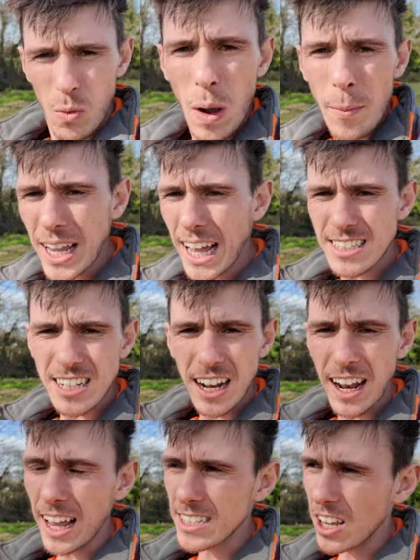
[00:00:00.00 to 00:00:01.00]
When we get to
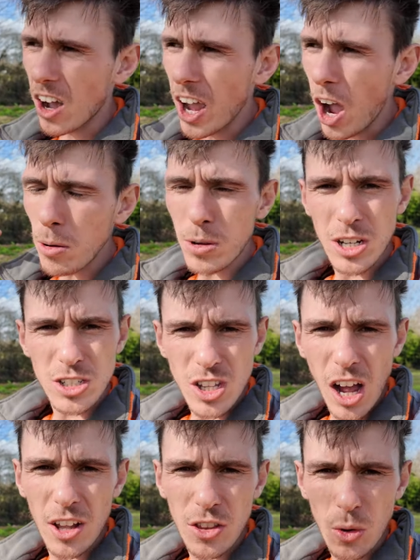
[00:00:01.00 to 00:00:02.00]
the next site, I'm going to
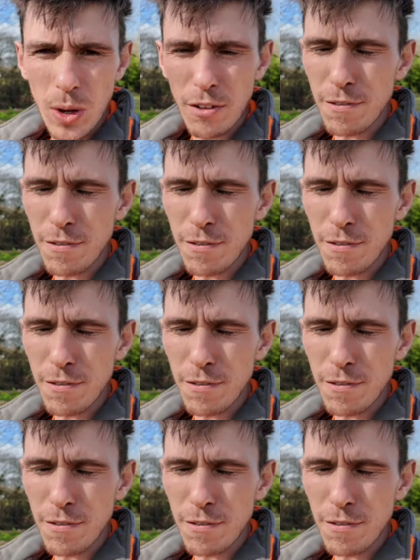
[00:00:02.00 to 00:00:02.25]
start doing